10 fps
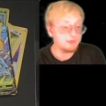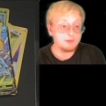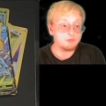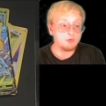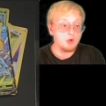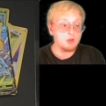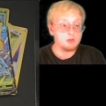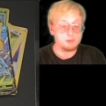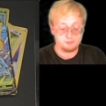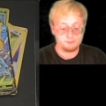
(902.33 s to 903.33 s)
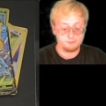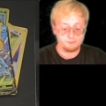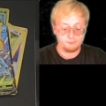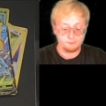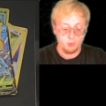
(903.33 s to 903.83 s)
these are all
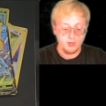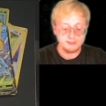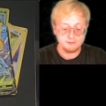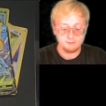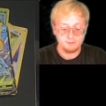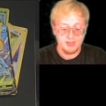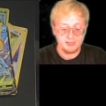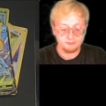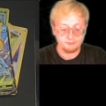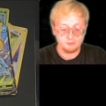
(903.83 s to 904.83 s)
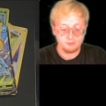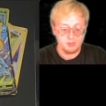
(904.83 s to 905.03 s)
white packs.